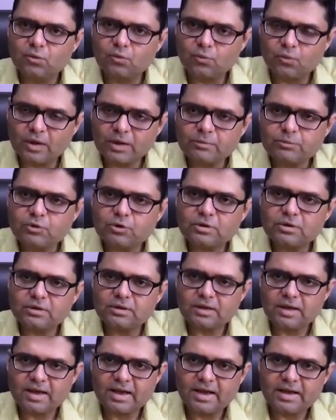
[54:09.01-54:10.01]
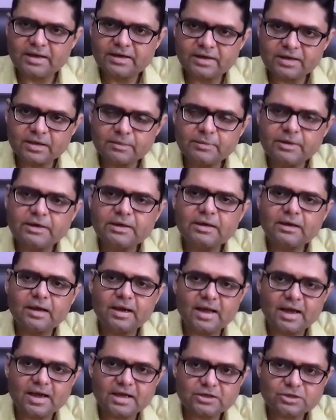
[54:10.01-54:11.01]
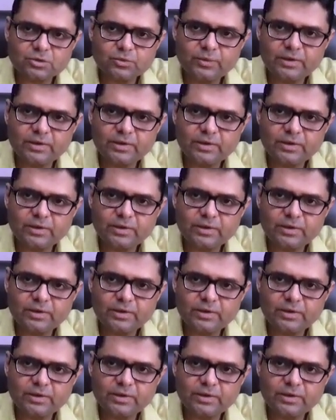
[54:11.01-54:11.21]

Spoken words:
One book I had recommended last